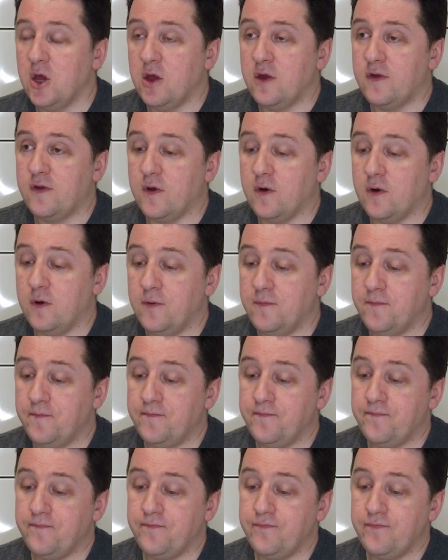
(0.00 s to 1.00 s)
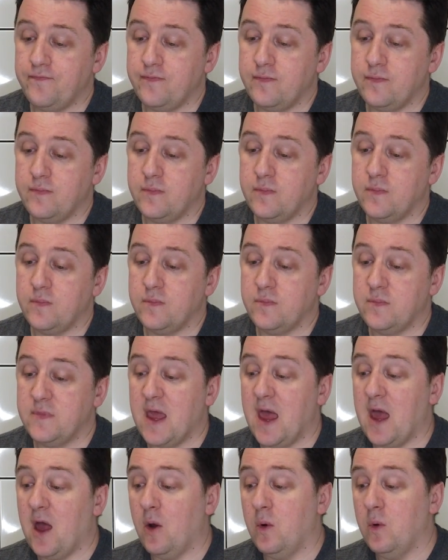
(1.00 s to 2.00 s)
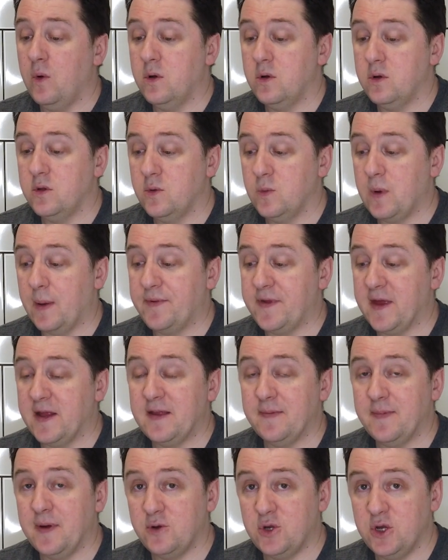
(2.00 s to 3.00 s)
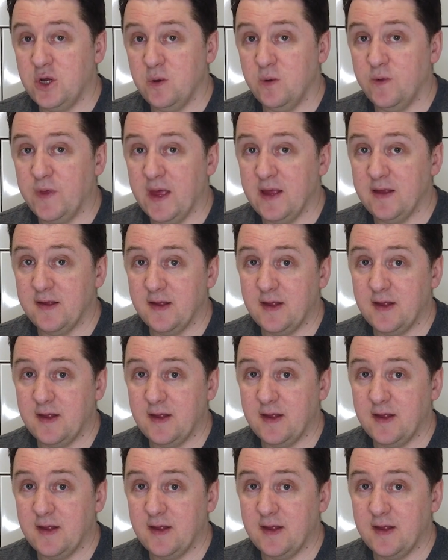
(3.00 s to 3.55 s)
So now the website's about two things.